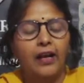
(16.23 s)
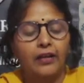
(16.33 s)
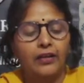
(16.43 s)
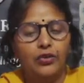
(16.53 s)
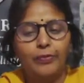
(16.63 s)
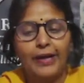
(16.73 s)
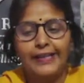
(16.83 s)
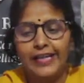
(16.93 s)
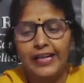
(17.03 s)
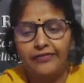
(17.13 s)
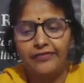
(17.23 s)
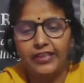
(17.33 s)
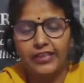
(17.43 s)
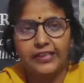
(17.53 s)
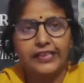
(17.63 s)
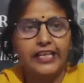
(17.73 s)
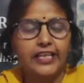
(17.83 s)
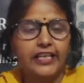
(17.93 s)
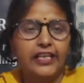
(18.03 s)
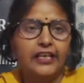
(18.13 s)
You might have
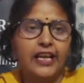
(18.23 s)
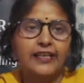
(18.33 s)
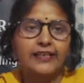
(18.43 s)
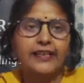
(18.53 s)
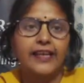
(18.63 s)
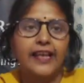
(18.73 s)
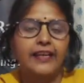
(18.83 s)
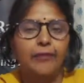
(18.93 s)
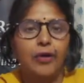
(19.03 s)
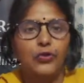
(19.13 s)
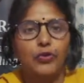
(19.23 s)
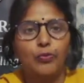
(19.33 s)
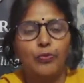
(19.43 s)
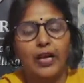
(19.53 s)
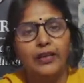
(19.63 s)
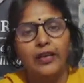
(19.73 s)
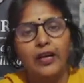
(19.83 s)
studied in class 9 about blood.